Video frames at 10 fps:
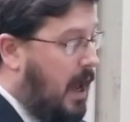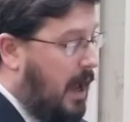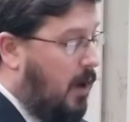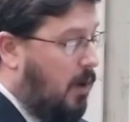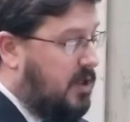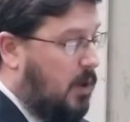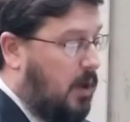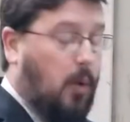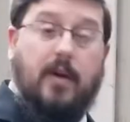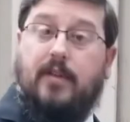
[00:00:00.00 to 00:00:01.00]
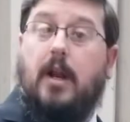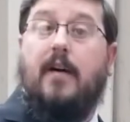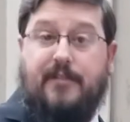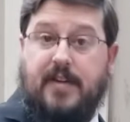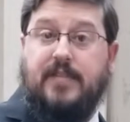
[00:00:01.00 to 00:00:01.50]
and also equivalent
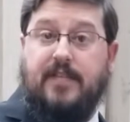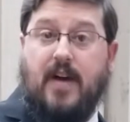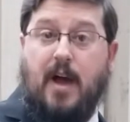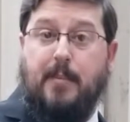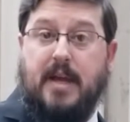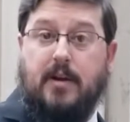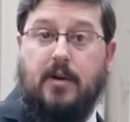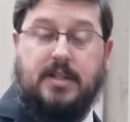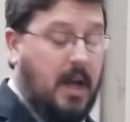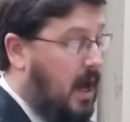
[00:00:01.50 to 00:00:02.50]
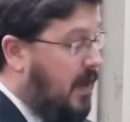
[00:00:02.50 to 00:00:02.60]
of 55 meters.